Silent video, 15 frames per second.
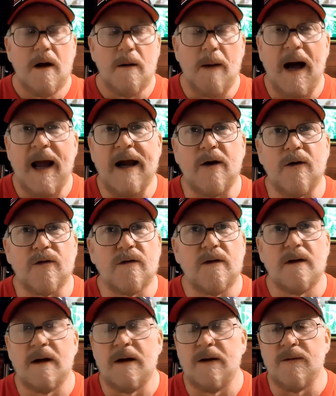My ankles,
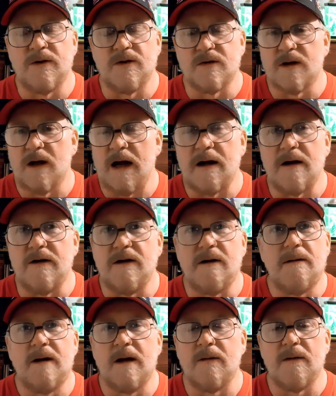I
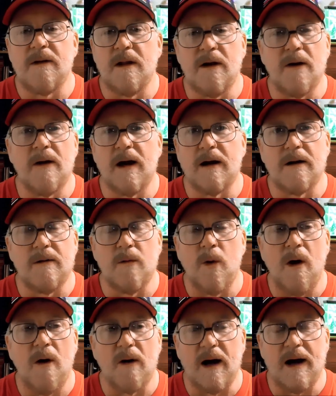couldn't
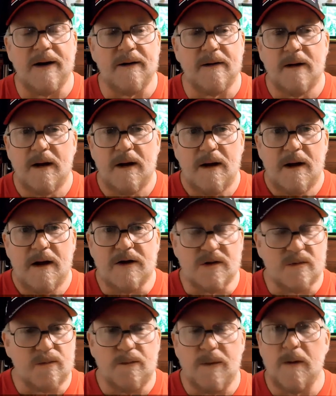walk. I had to just
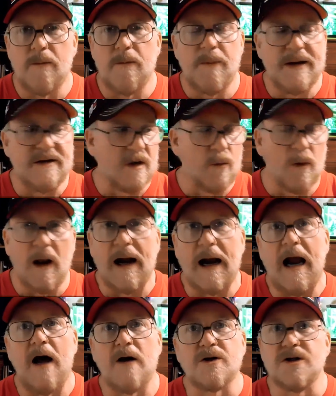basically wear like
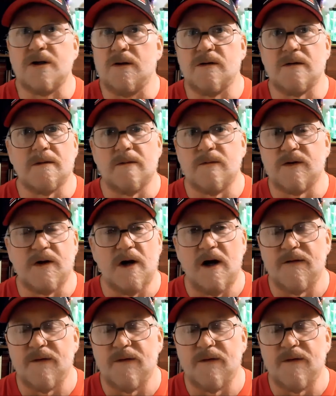house shoes and stuff.